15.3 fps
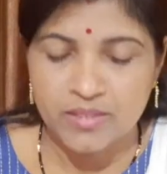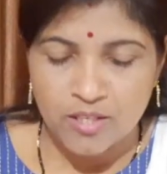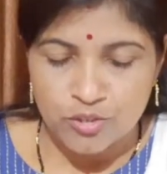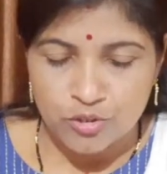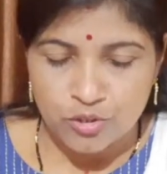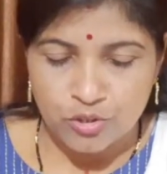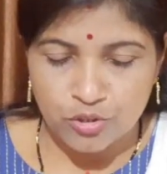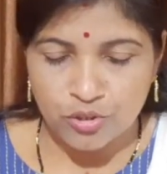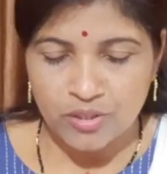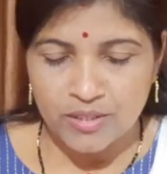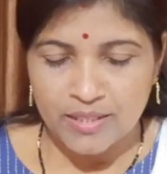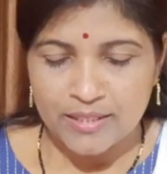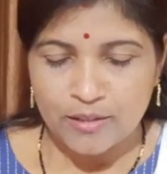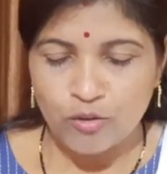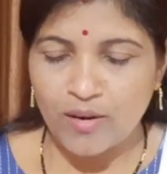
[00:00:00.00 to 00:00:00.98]
So
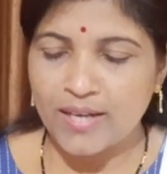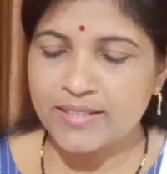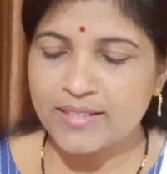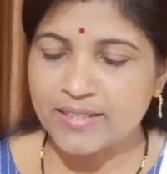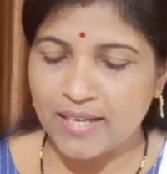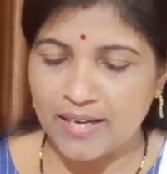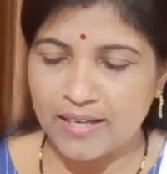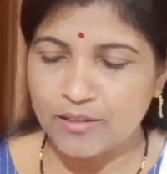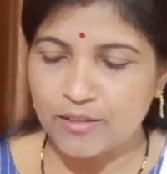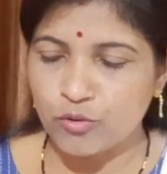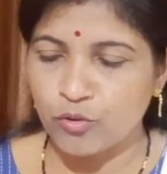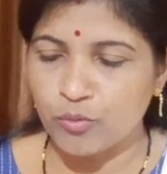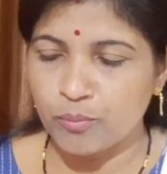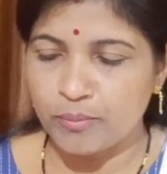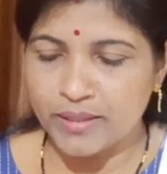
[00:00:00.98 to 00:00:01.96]
what are
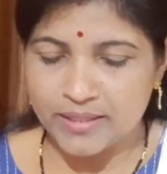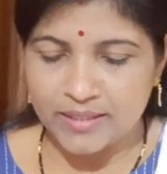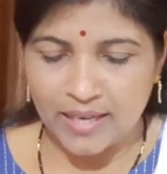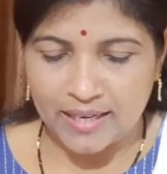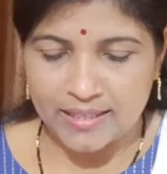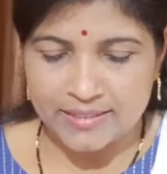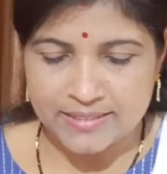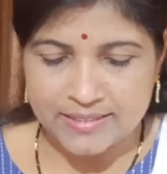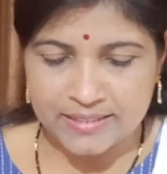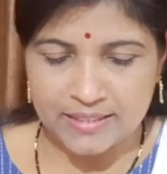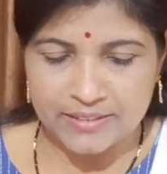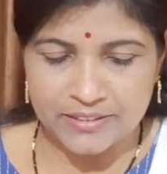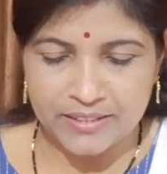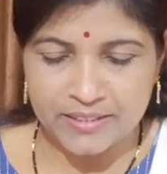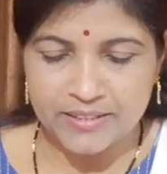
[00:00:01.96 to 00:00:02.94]
women and
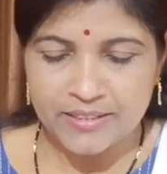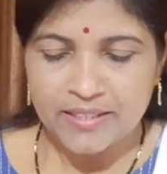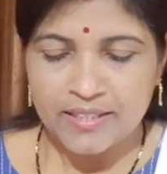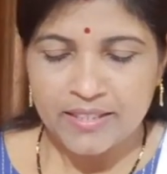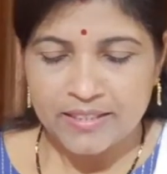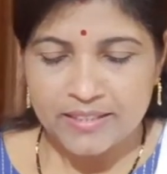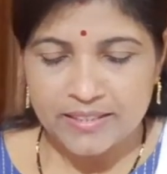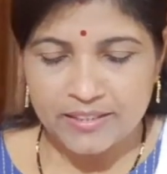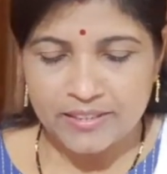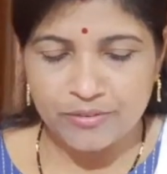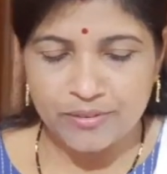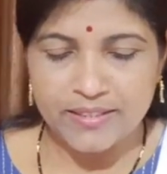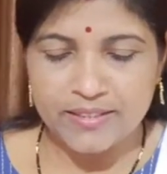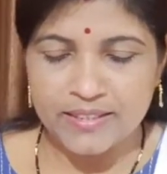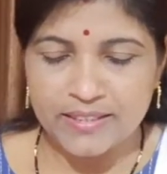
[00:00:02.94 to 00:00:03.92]
children
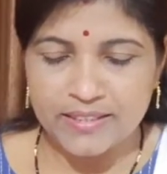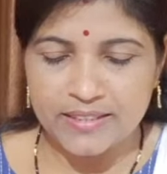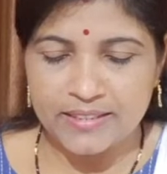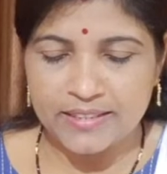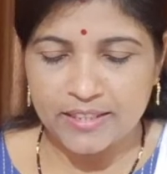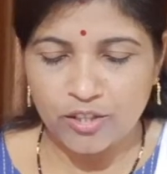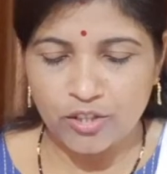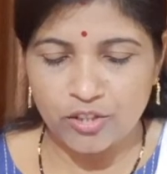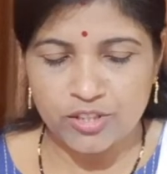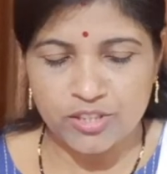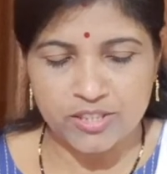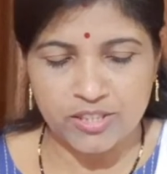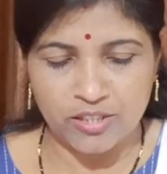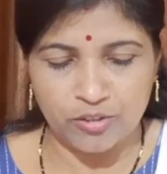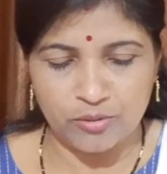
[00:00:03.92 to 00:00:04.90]
given in Ningol
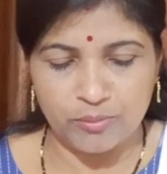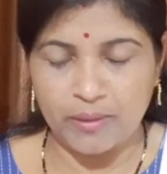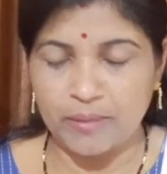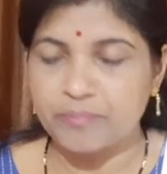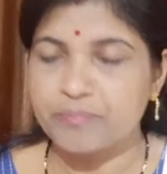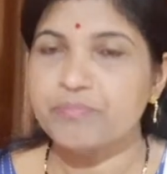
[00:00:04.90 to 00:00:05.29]
Chekoba?